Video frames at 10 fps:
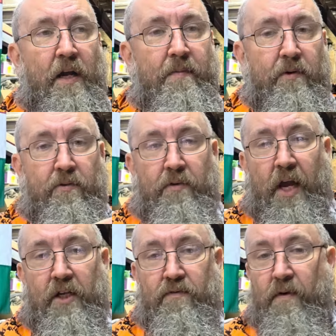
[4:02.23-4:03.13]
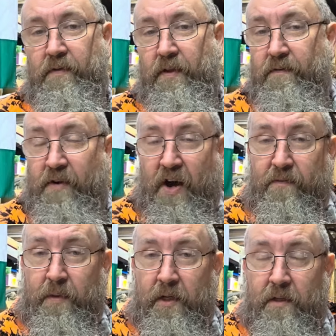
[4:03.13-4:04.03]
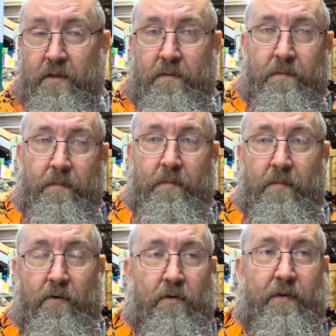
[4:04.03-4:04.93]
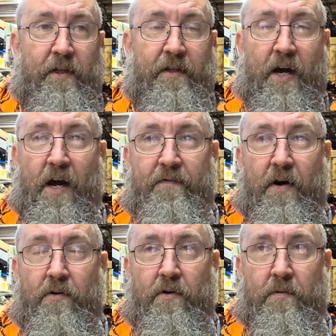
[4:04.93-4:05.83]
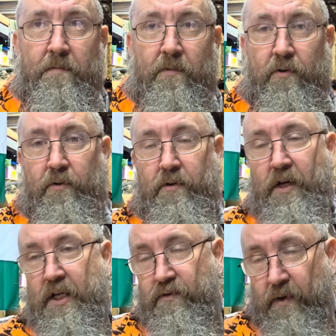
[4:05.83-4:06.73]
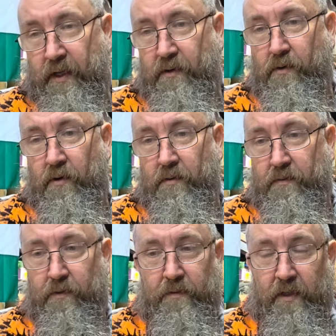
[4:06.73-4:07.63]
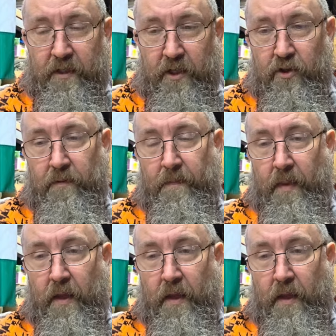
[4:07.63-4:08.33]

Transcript: able to catch one within 5 minutes or 1.5 hours, or not catch one at all during a session.